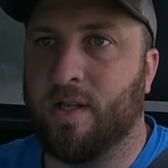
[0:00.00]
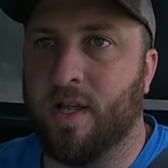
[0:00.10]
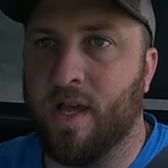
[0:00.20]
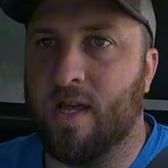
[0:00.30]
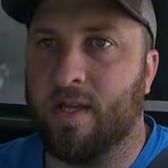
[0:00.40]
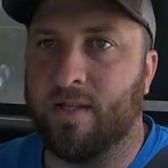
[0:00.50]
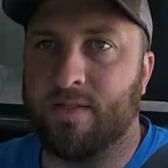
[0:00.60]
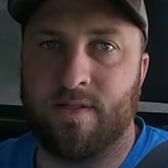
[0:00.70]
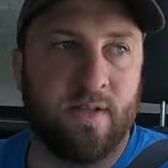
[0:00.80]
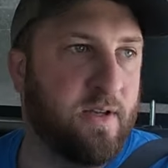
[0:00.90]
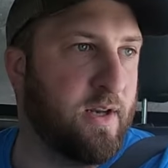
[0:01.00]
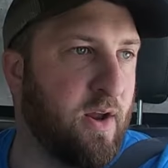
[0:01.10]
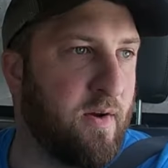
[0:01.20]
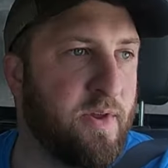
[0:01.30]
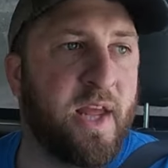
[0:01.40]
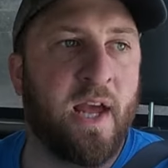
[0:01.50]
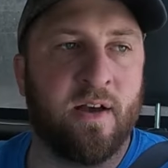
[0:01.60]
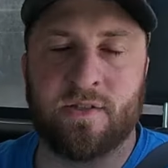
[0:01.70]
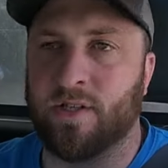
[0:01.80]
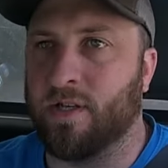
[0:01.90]
is, you know, everything
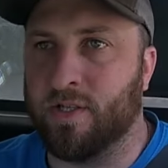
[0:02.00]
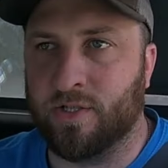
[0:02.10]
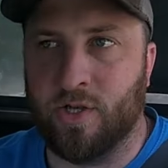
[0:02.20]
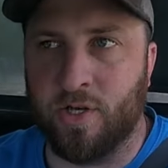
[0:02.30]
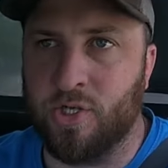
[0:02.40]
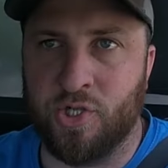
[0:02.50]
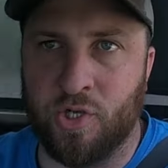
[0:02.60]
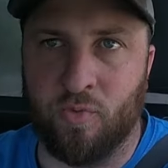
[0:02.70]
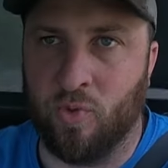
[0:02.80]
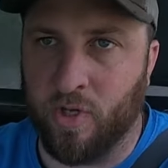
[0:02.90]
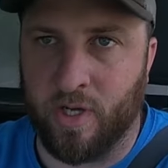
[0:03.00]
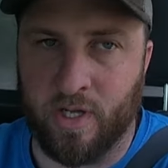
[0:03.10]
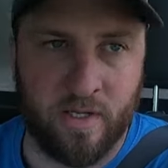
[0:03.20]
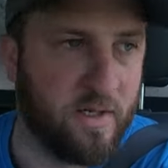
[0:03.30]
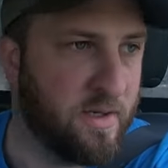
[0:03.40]
else is coulda, shoulda, woulda.